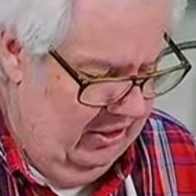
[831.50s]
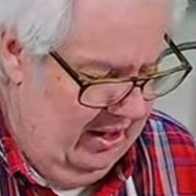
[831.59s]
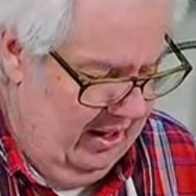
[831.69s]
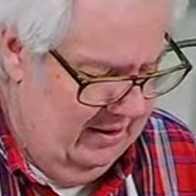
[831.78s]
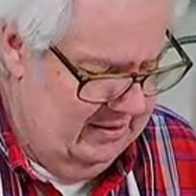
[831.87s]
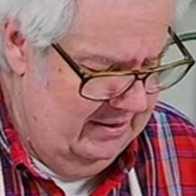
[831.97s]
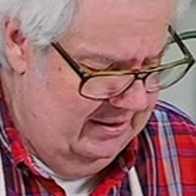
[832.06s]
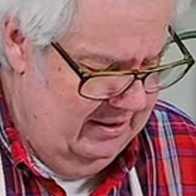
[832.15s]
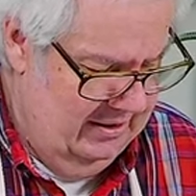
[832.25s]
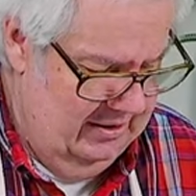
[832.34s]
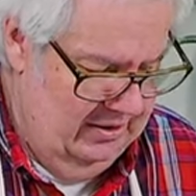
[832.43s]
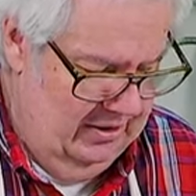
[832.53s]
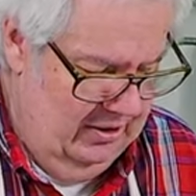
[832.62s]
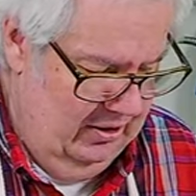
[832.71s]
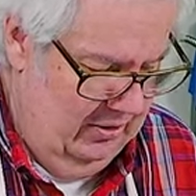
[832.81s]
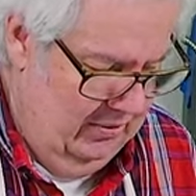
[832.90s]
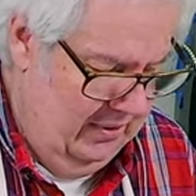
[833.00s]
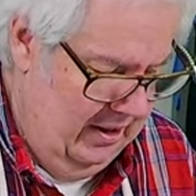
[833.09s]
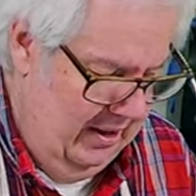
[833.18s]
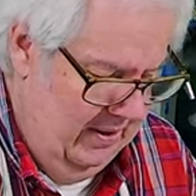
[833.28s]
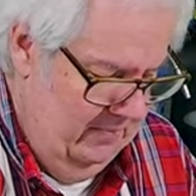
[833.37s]
that,
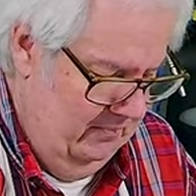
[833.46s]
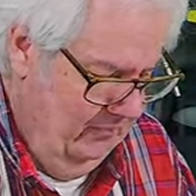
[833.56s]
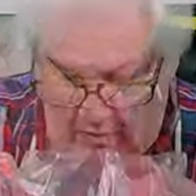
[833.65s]
okay?